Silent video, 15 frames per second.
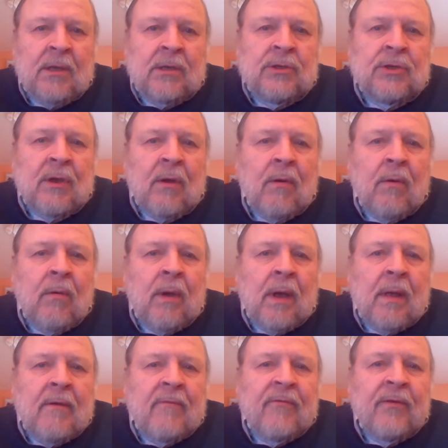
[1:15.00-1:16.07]
So,
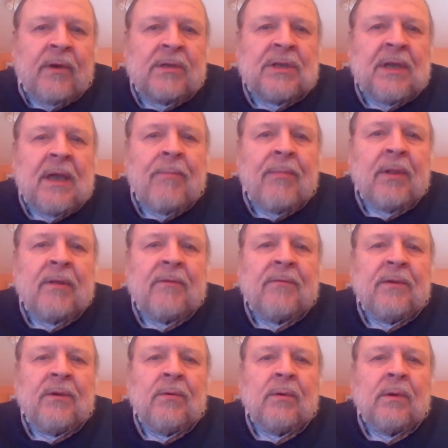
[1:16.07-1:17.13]
uh, for example,
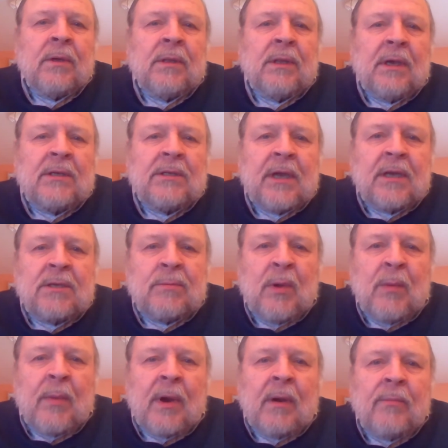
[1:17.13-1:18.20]
if you were in the
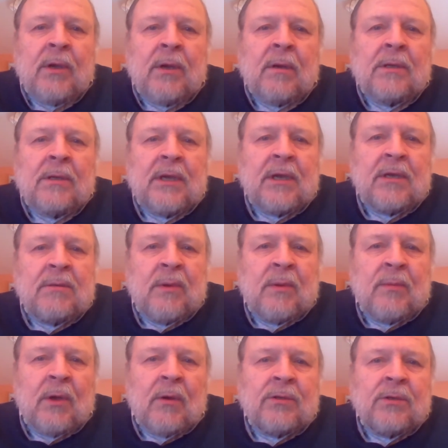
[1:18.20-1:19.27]
Ixazomib arm, your
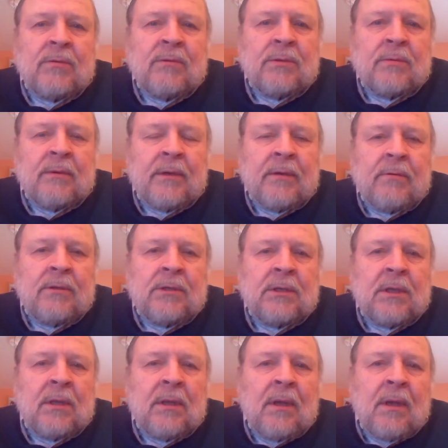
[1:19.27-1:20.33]
Ixazomib dose was reduced
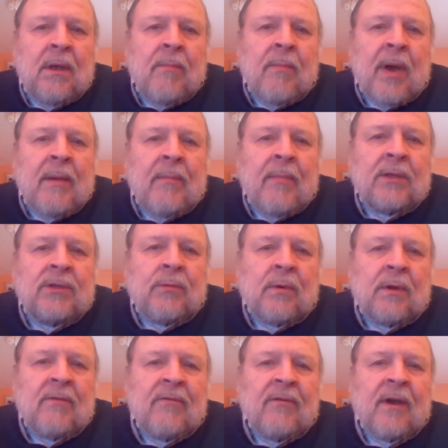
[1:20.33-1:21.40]
by about
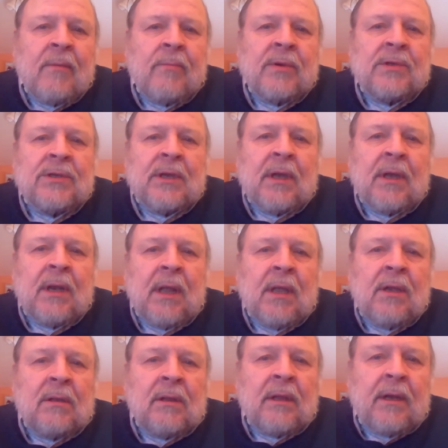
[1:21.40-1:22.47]
twenty-five percent,
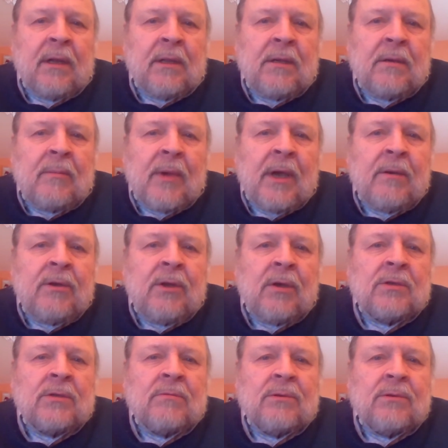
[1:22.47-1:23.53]
and your lenalidomide
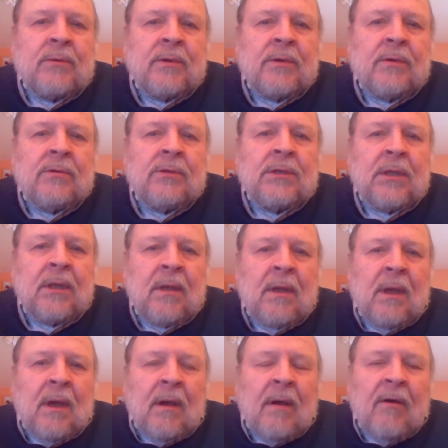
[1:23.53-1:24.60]
dose was reduced
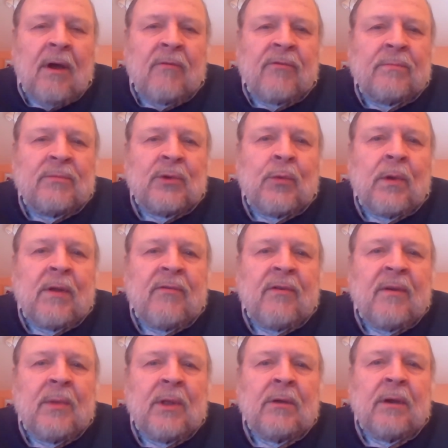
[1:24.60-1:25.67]
uh, from
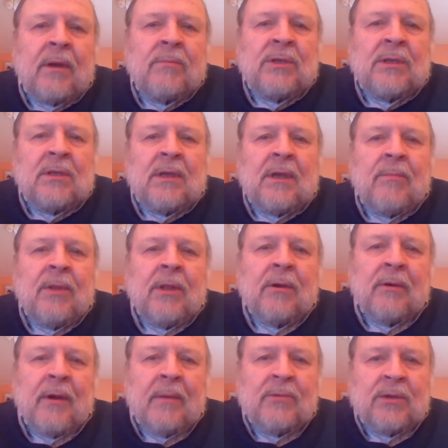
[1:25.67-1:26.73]
twenty-five milligrams to ten
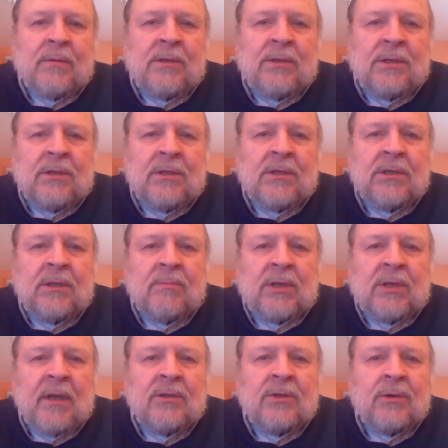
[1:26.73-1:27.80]
milligrams, which is a
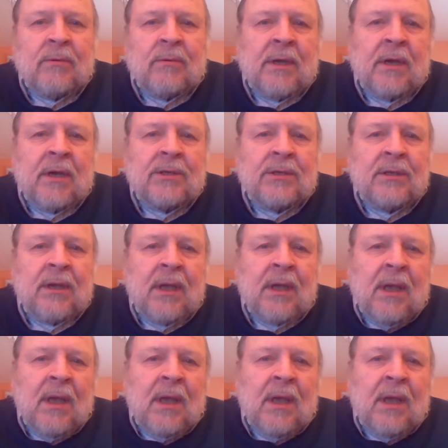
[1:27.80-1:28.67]
substantial reduction.